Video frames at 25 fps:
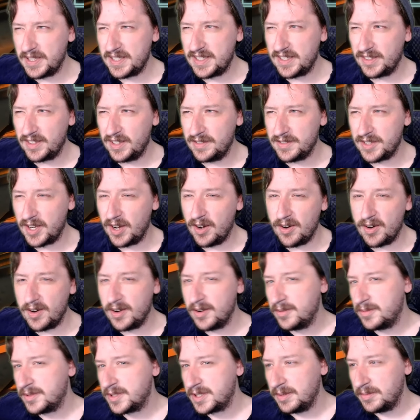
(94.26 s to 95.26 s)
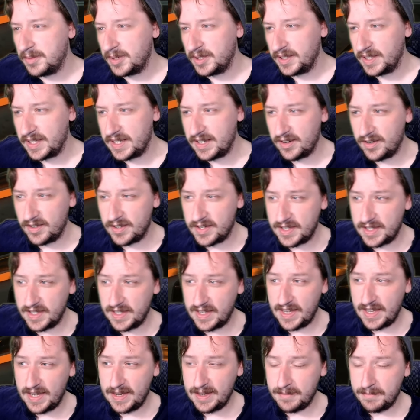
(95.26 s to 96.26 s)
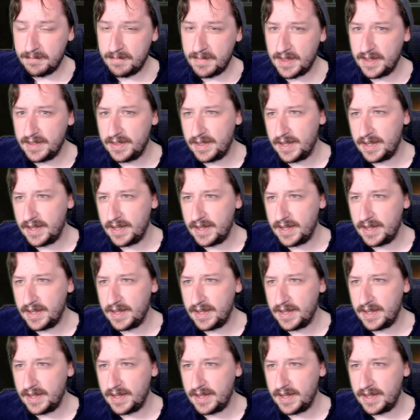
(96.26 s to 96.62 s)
Gloves are somewhat later into the game, they